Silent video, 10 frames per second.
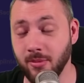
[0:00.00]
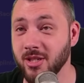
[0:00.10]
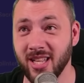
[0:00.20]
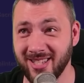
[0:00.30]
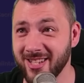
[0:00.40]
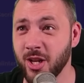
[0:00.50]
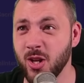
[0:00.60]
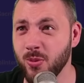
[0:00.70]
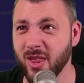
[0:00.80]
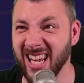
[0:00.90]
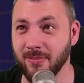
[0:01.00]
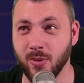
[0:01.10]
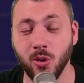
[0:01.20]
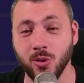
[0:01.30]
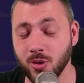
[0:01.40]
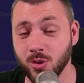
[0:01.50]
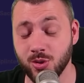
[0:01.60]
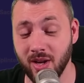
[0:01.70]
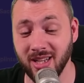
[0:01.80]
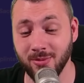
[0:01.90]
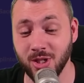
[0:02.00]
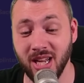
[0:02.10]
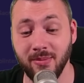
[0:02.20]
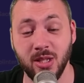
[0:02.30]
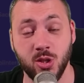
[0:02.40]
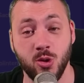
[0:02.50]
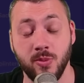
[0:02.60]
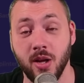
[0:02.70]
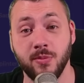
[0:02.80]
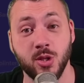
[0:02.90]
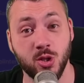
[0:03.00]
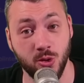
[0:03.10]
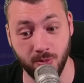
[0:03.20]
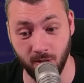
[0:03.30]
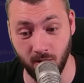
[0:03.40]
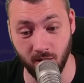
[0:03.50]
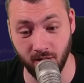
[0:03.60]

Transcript: That's the cute thing. Bone critical strike damage can be zoomed up super hard.